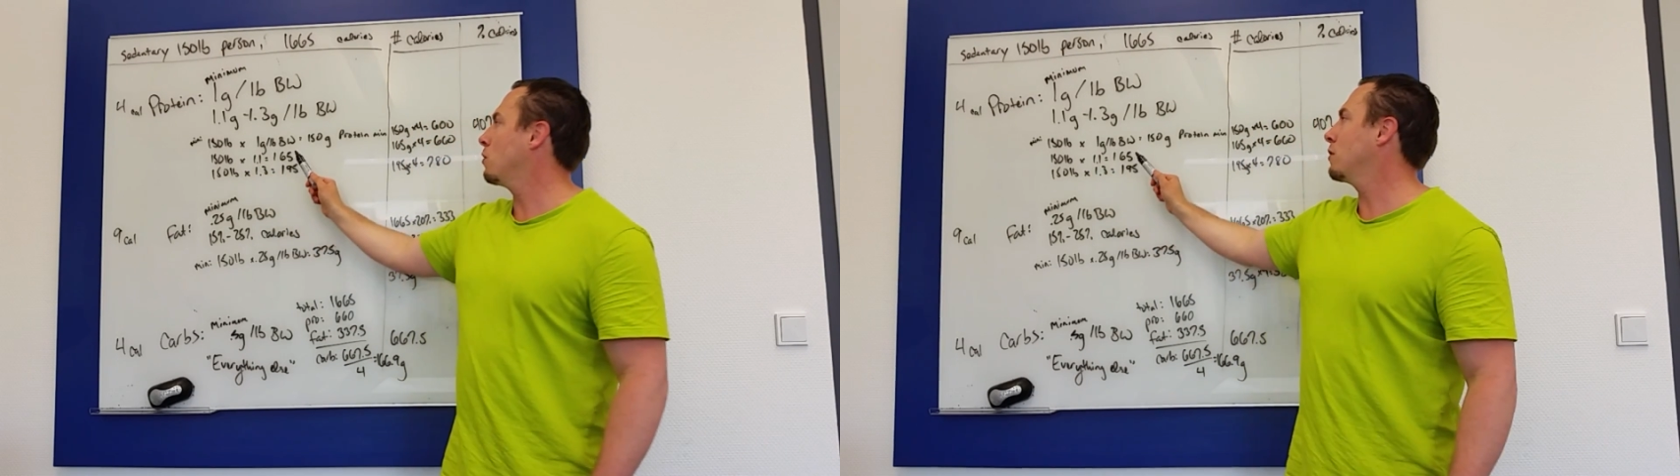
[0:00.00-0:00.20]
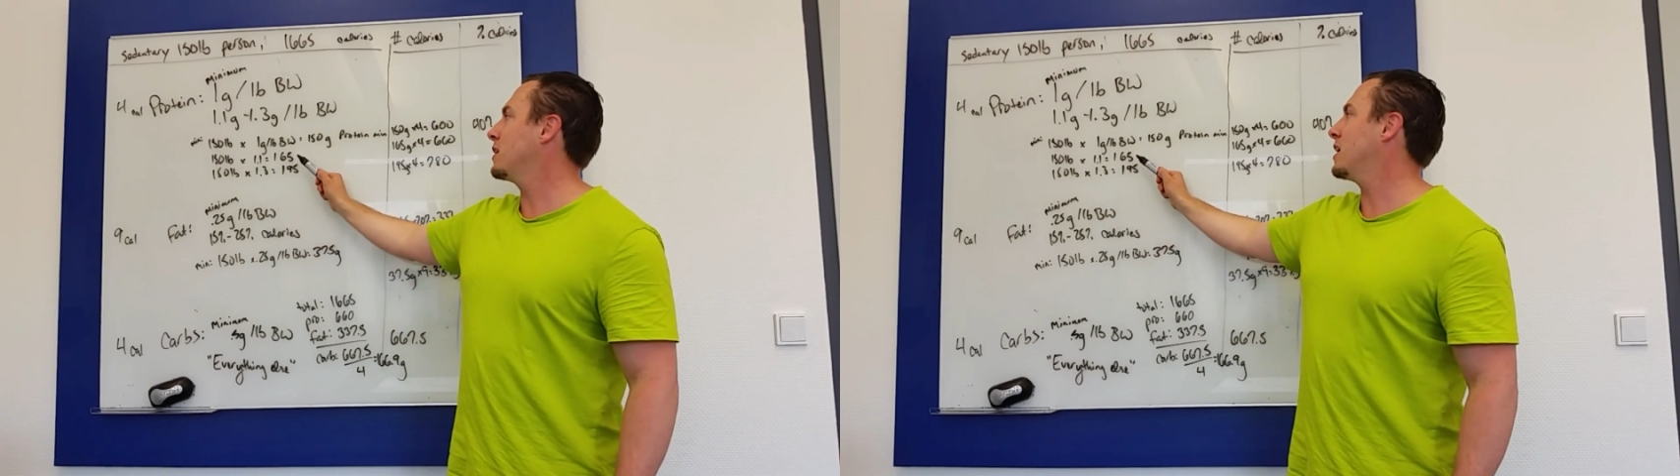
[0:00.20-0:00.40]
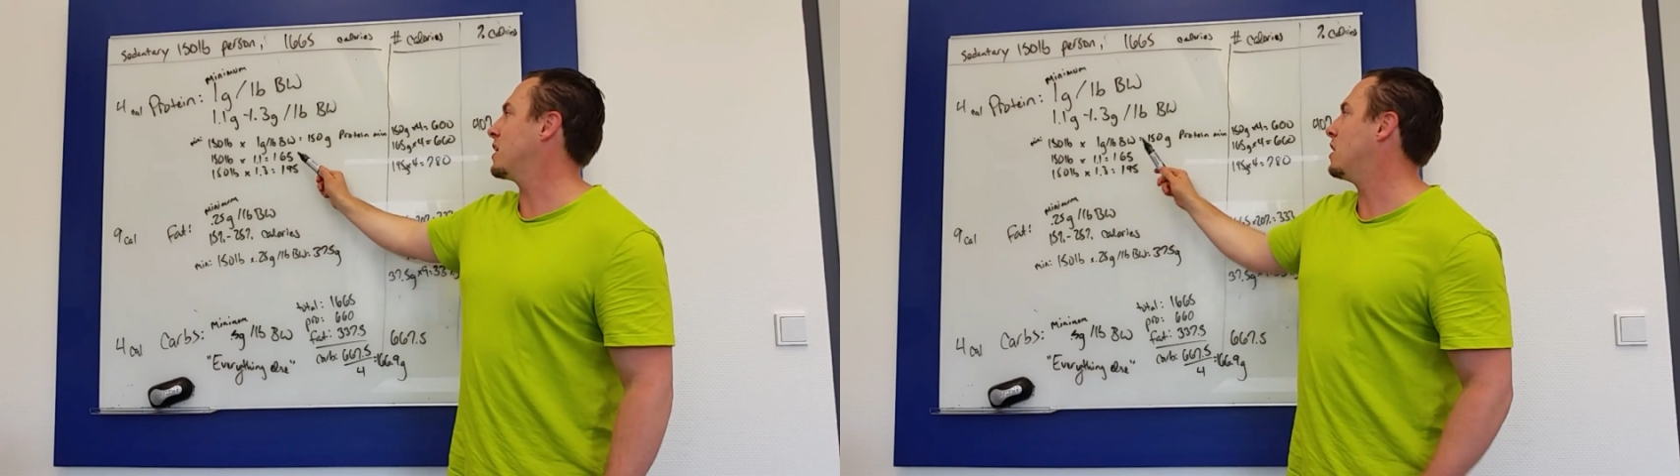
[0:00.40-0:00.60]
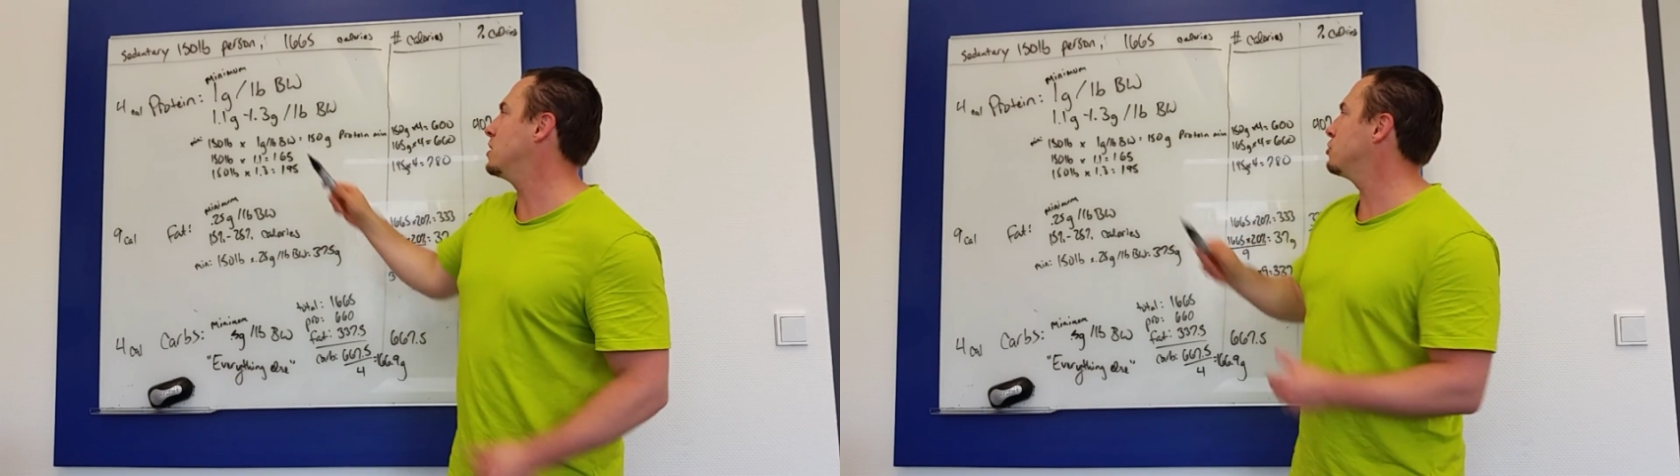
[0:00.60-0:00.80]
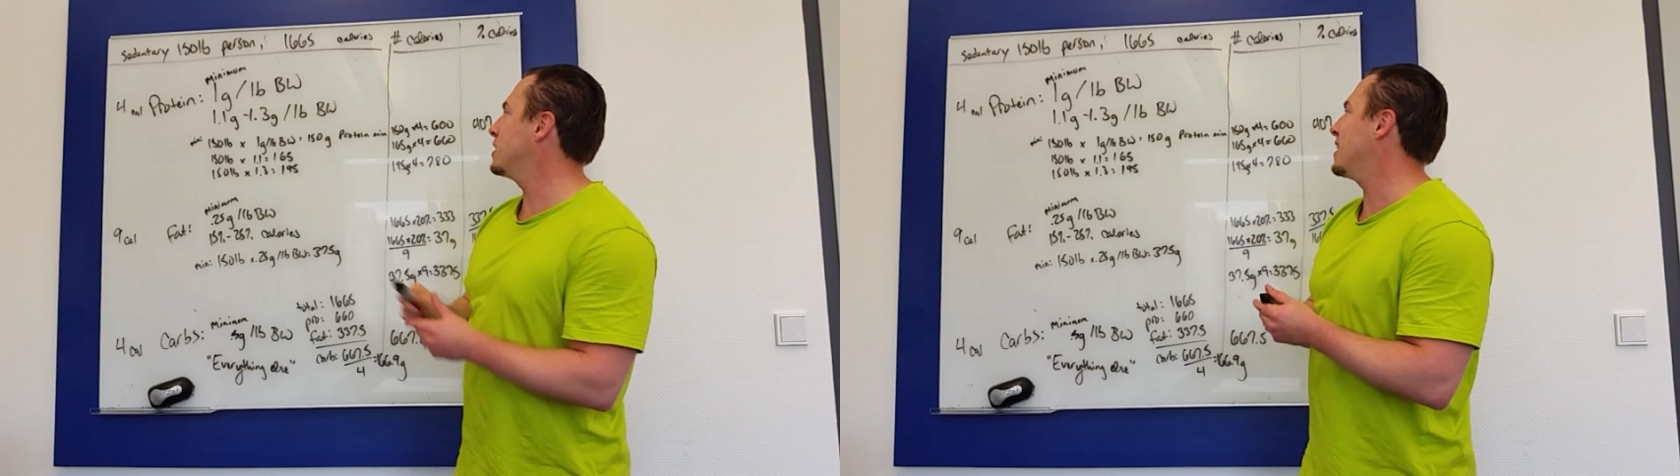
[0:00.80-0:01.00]
we're looking at
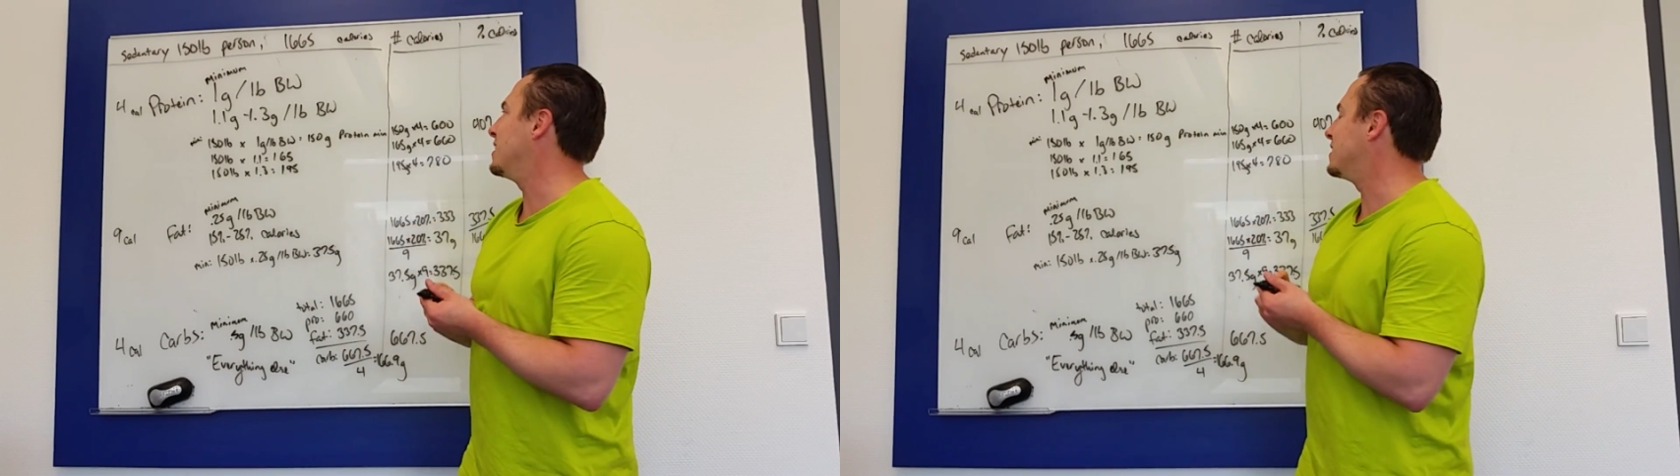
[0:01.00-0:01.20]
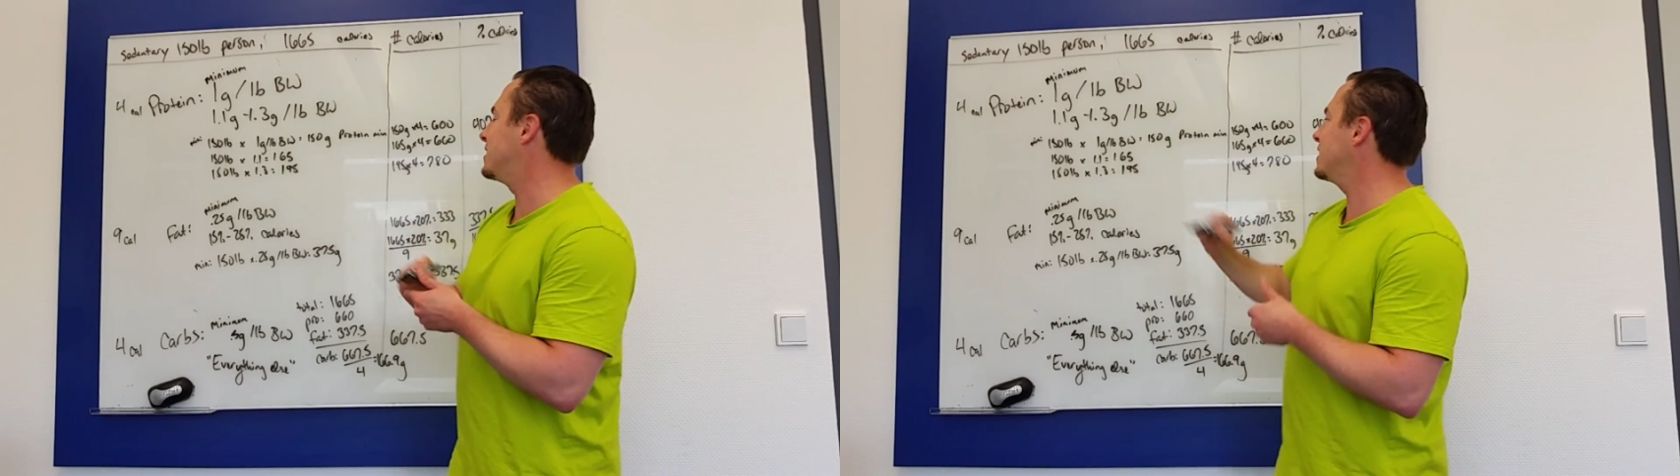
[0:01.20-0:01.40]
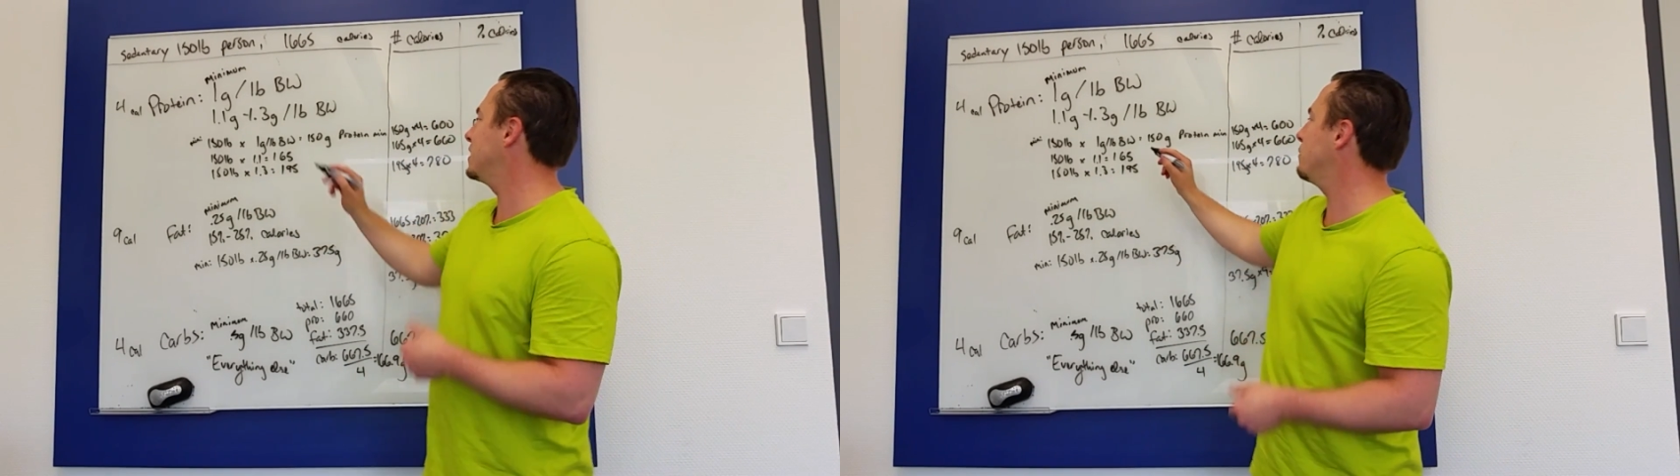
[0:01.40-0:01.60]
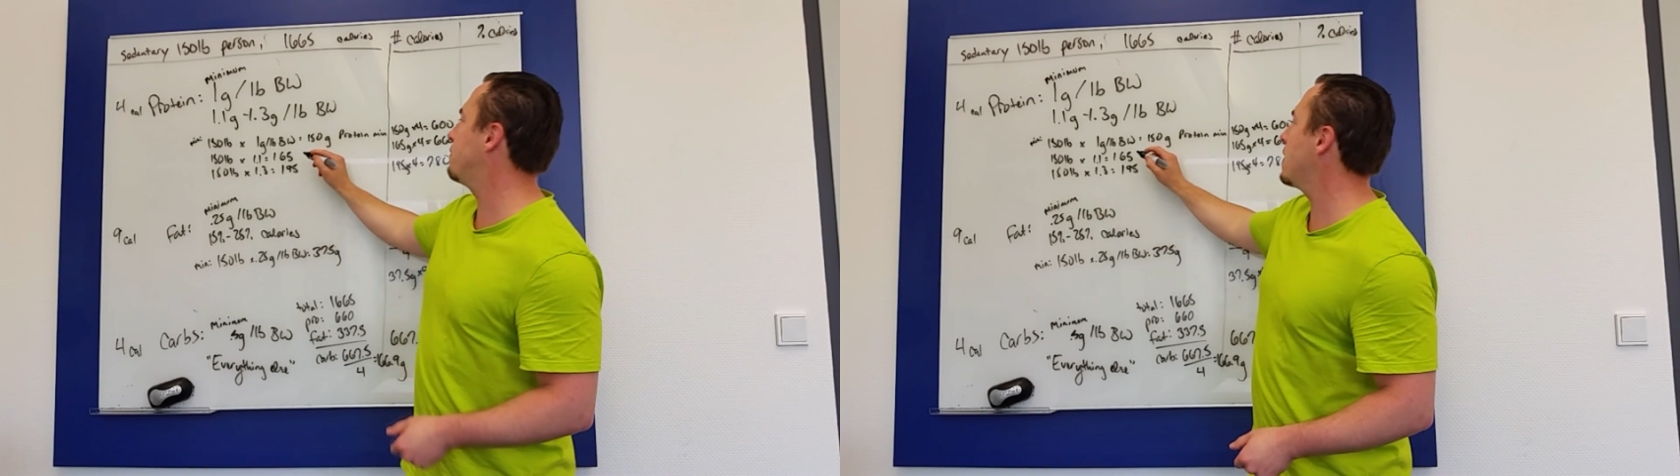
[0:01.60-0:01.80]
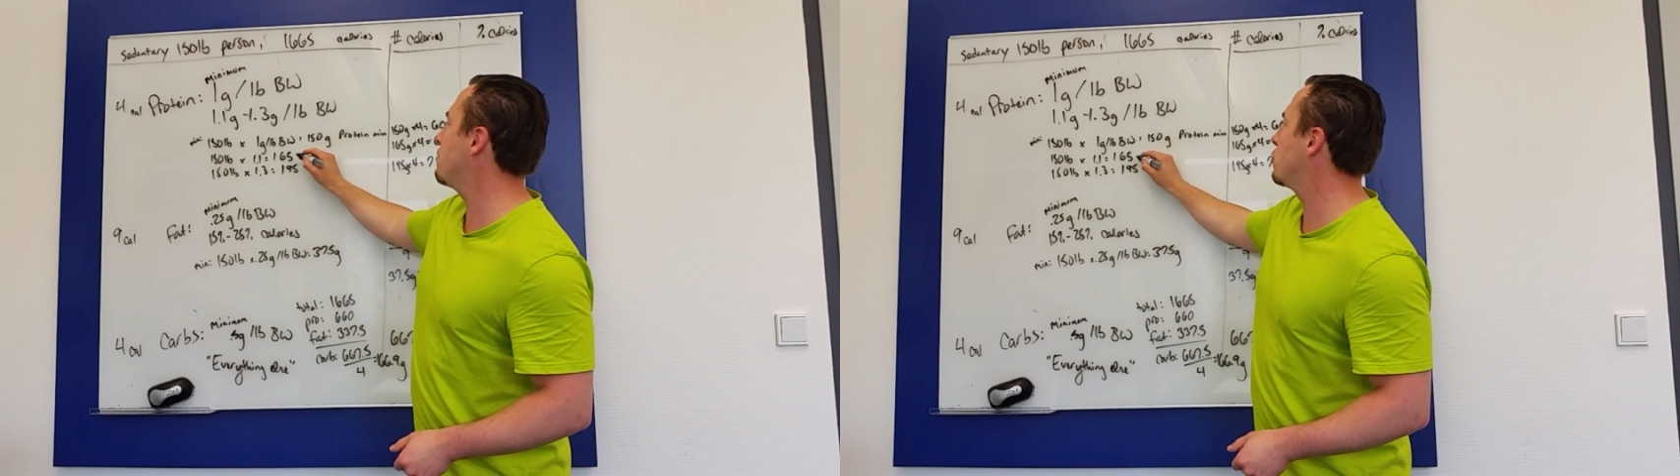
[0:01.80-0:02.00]

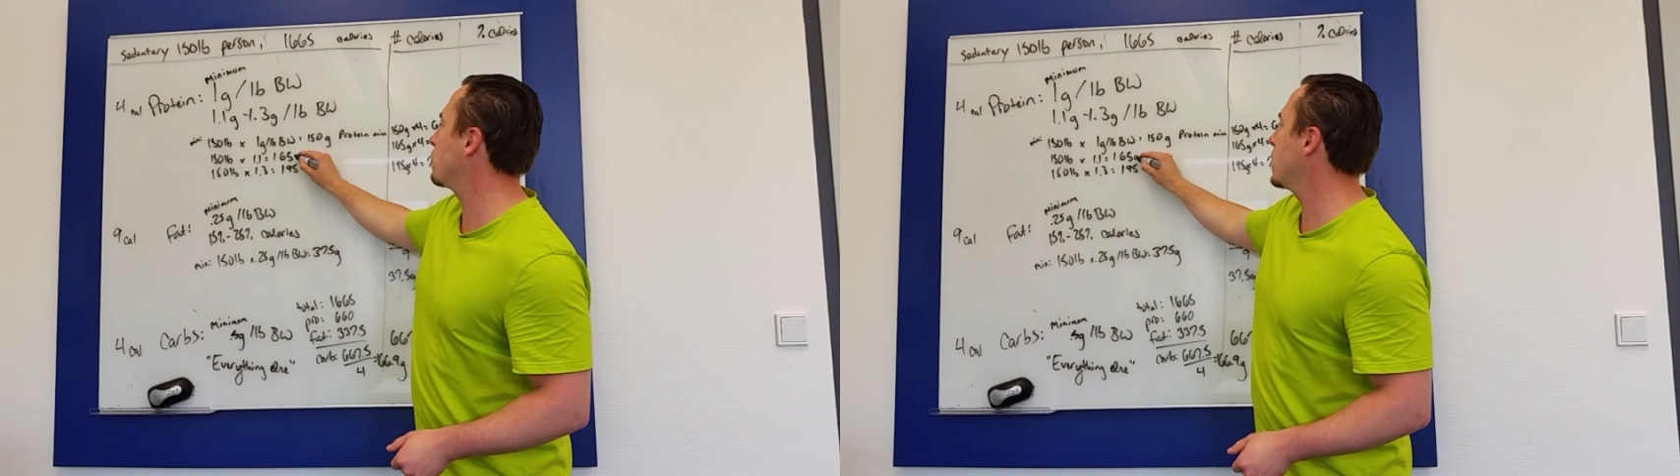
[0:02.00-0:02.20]
165